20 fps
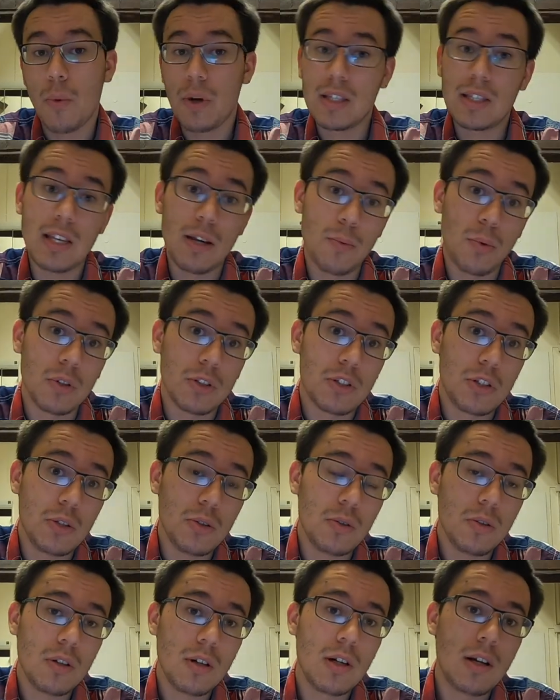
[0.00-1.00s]
when they want
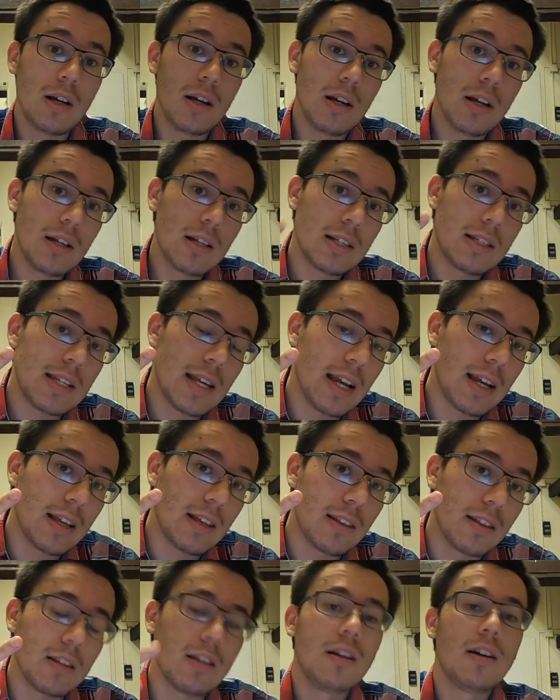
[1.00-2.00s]
to.
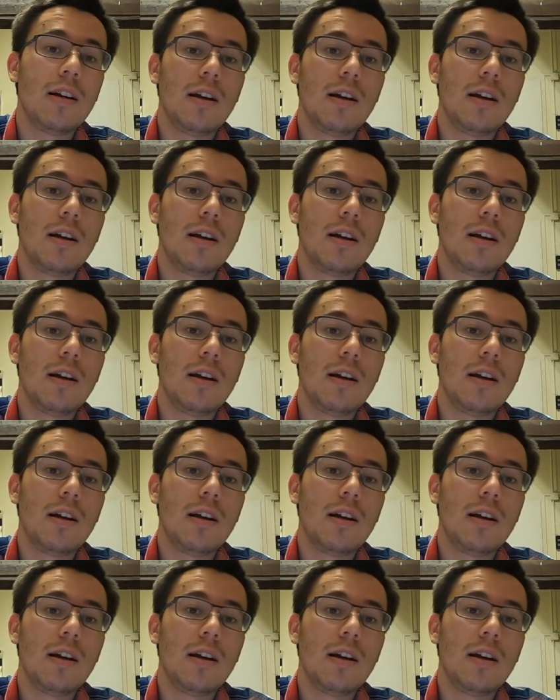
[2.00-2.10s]
Second,